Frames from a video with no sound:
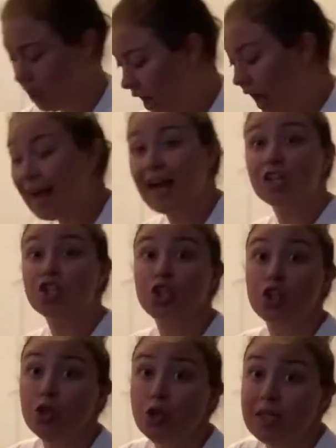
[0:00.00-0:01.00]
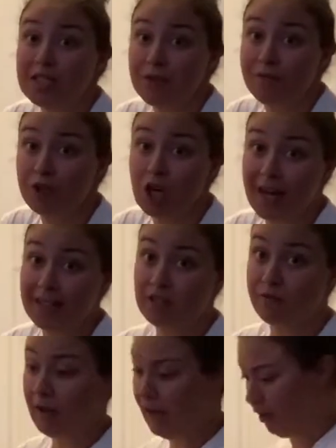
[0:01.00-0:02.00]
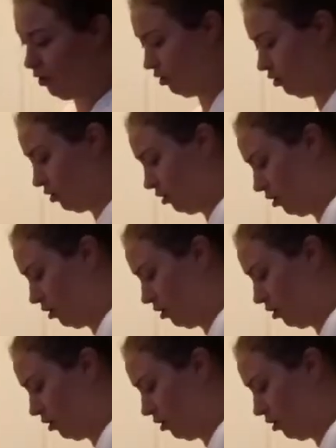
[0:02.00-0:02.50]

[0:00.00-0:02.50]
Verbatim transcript: I got two different kinds of hangers.